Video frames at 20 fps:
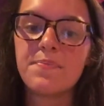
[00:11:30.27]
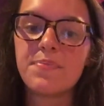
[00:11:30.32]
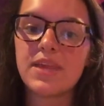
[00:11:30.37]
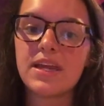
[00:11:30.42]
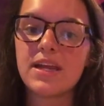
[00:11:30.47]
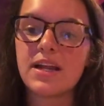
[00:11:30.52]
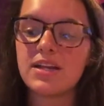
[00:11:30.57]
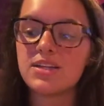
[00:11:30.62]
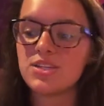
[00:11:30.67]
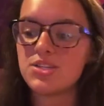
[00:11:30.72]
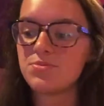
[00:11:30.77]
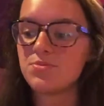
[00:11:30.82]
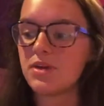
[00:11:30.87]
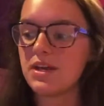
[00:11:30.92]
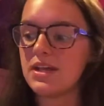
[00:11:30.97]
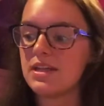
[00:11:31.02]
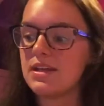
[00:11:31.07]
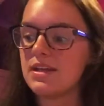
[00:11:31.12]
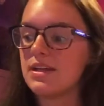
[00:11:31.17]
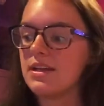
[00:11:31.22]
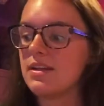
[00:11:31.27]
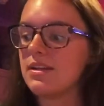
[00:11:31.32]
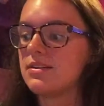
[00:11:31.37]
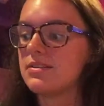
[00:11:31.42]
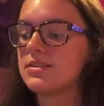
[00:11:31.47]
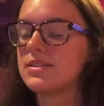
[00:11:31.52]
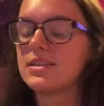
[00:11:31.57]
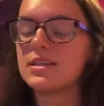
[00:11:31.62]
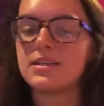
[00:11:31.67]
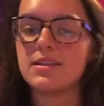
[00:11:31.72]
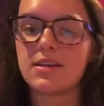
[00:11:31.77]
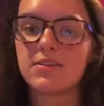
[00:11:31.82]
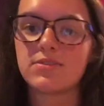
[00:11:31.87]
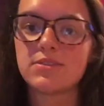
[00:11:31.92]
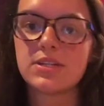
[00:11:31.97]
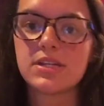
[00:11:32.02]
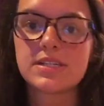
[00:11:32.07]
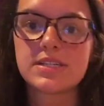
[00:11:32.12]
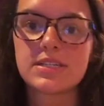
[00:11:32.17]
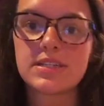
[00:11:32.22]
And I just pray that the
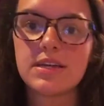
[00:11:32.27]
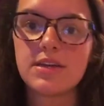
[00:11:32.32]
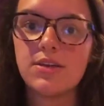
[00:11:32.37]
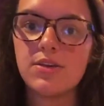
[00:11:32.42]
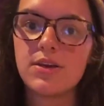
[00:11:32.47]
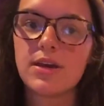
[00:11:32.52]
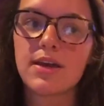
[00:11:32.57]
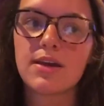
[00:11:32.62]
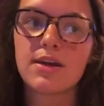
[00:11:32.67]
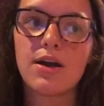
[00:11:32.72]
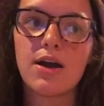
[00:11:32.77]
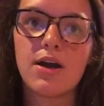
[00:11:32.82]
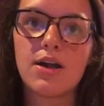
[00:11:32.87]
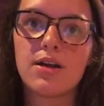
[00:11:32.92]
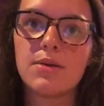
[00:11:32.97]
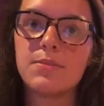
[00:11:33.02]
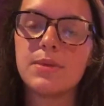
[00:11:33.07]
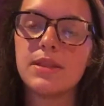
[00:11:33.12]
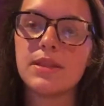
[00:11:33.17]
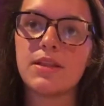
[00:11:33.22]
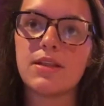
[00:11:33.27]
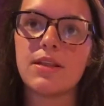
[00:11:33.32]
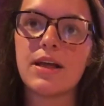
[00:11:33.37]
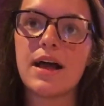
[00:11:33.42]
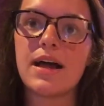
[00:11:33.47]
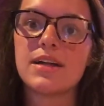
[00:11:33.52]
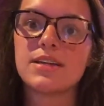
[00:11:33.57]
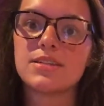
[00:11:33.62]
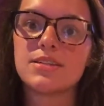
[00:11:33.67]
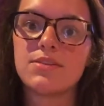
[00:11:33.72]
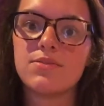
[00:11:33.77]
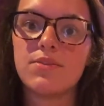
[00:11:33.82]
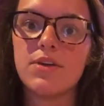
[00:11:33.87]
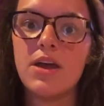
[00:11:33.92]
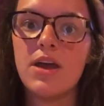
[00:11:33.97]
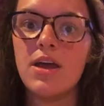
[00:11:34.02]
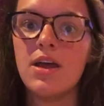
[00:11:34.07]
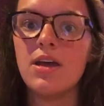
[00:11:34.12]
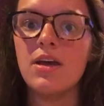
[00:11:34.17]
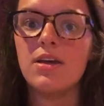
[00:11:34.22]
devil doesn't let you get caught up in the lies of
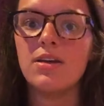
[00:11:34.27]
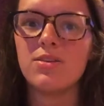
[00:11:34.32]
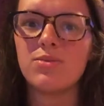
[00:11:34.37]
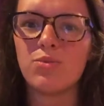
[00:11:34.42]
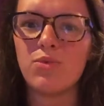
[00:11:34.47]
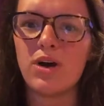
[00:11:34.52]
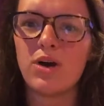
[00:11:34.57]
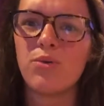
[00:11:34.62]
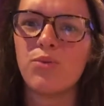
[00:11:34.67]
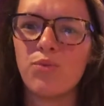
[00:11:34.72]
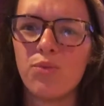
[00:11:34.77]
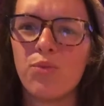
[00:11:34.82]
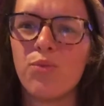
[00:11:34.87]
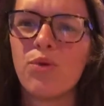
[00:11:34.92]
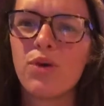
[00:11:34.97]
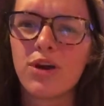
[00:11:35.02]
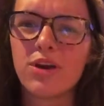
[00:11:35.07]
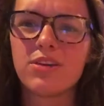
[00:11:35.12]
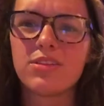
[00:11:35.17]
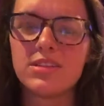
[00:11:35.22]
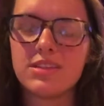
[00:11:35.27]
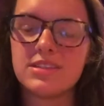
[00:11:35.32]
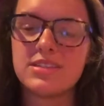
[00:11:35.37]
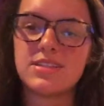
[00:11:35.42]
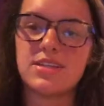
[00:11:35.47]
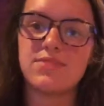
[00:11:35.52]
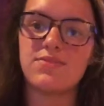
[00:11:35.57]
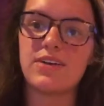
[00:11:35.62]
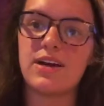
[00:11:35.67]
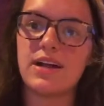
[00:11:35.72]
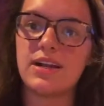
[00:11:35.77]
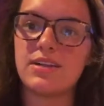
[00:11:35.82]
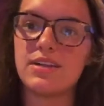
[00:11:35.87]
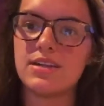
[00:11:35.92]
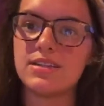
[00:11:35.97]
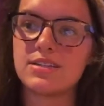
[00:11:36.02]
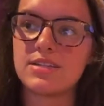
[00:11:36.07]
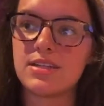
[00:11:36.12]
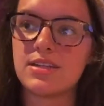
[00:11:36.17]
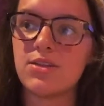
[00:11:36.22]
what worth is defined
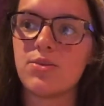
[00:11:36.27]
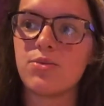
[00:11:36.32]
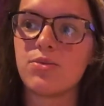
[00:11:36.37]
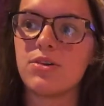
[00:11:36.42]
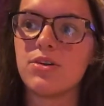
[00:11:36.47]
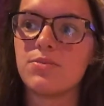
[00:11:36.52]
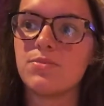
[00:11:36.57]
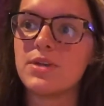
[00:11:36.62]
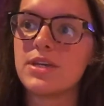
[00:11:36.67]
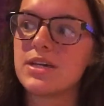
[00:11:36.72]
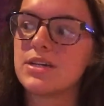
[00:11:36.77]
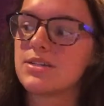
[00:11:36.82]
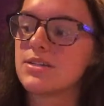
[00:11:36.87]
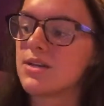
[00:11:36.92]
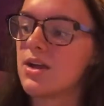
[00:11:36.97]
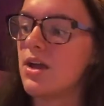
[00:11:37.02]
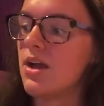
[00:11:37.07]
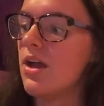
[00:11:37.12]
as in the world, because